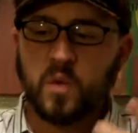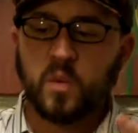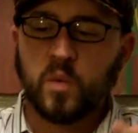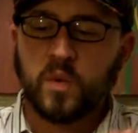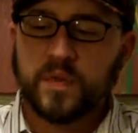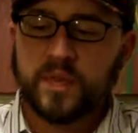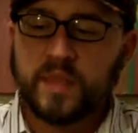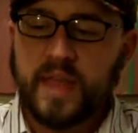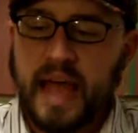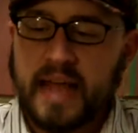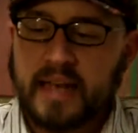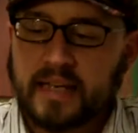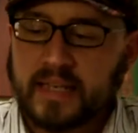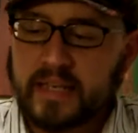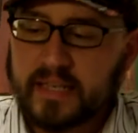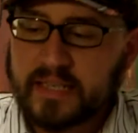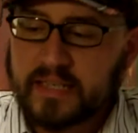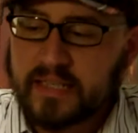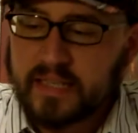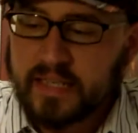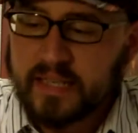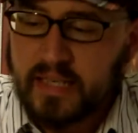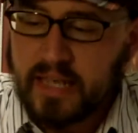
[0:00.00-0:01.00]
what that
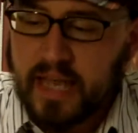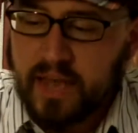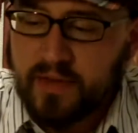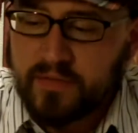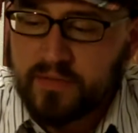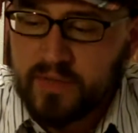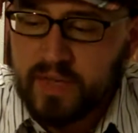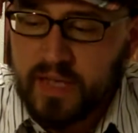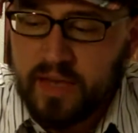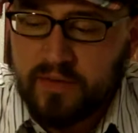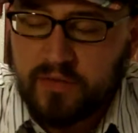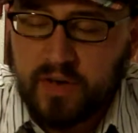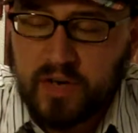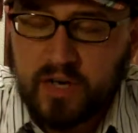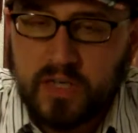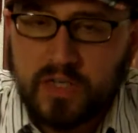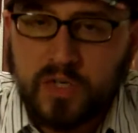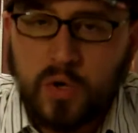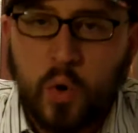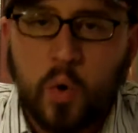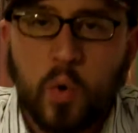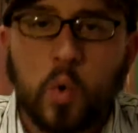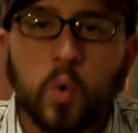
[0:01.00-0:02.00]
did is it gave it a
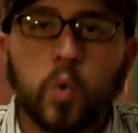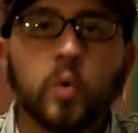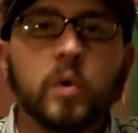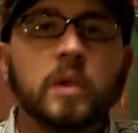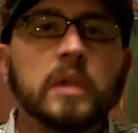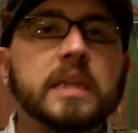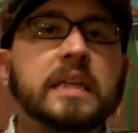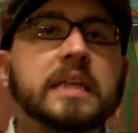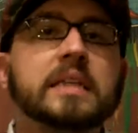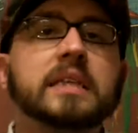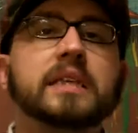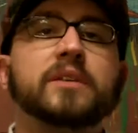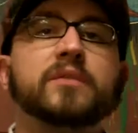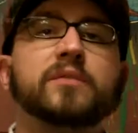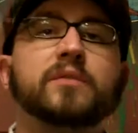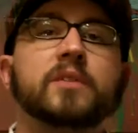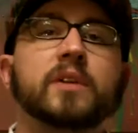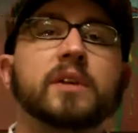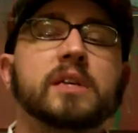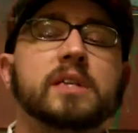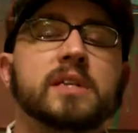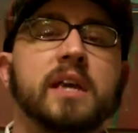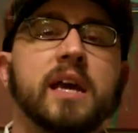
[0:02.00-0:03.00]
totally
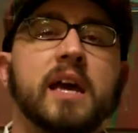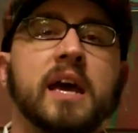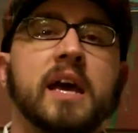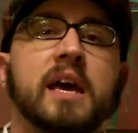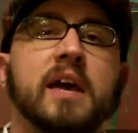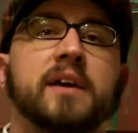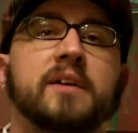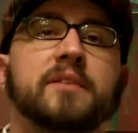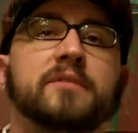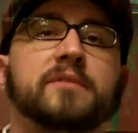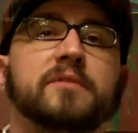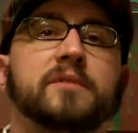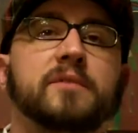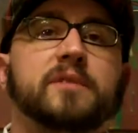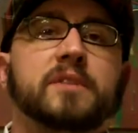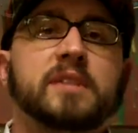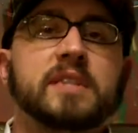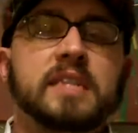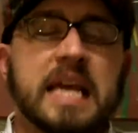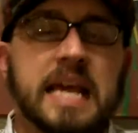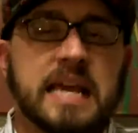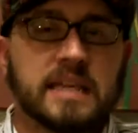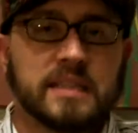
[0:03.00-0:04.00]
different
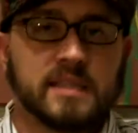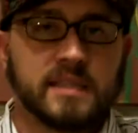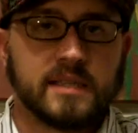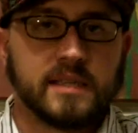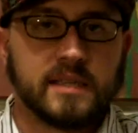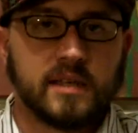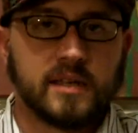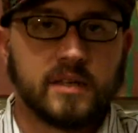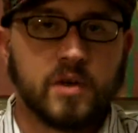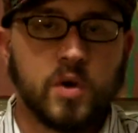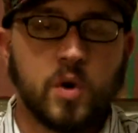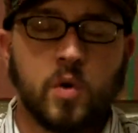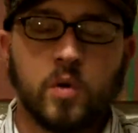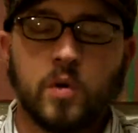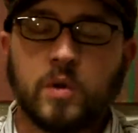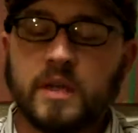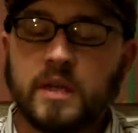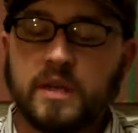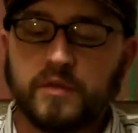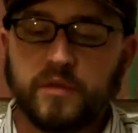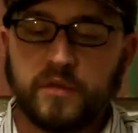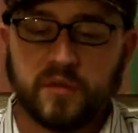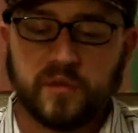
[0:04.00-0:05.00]
taste, a
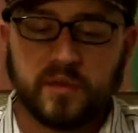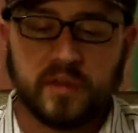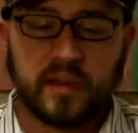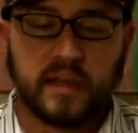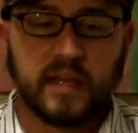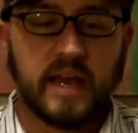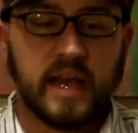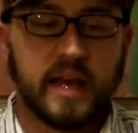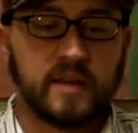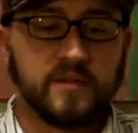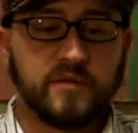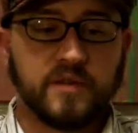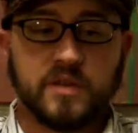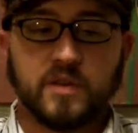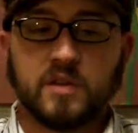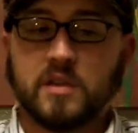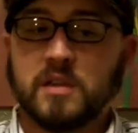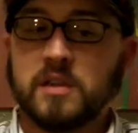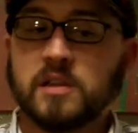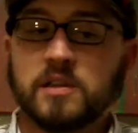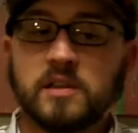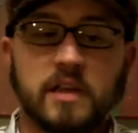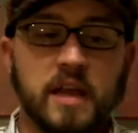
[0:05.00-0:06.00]
totally different feeling. And if you
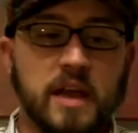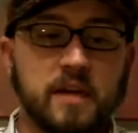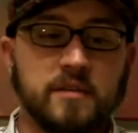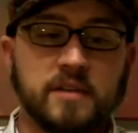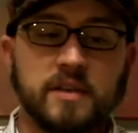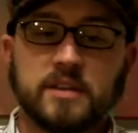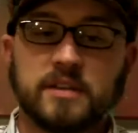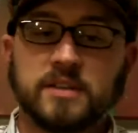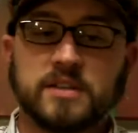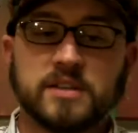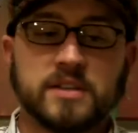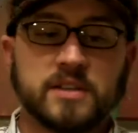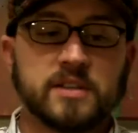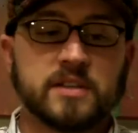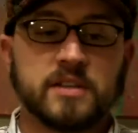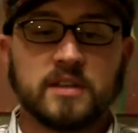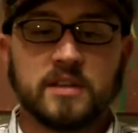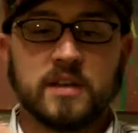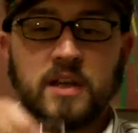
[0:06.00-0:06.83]
look, just